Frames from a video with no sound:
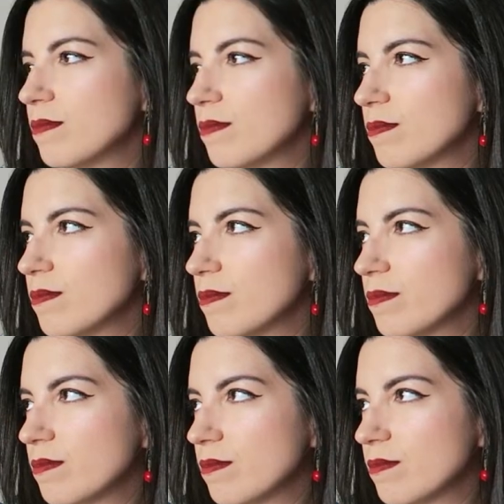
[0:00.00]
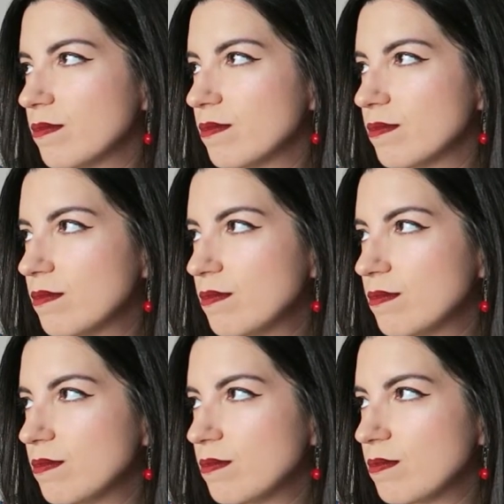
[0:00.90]

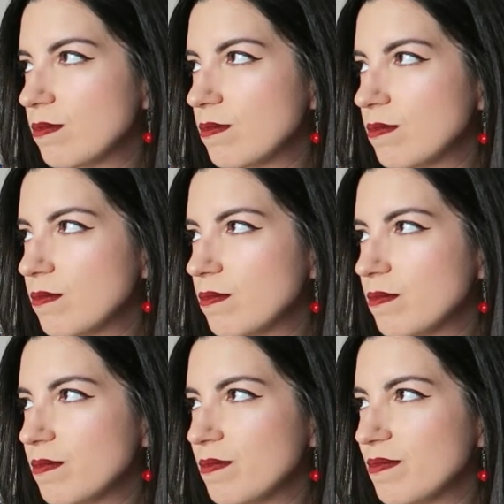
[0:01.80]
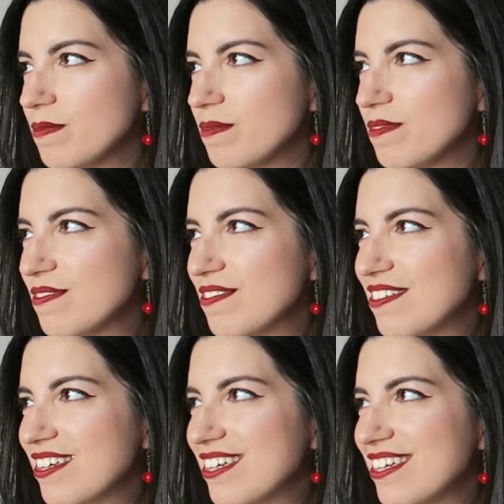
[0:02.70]

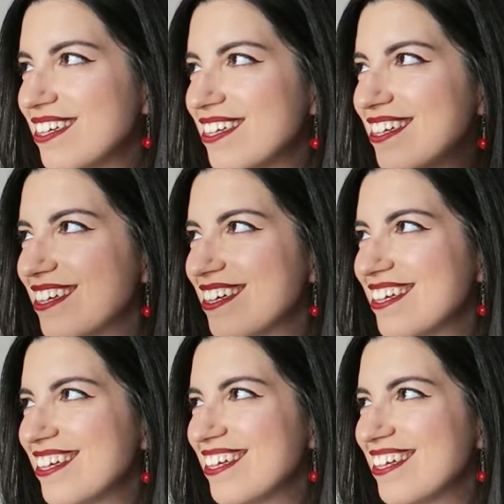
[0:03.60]
(not speaking)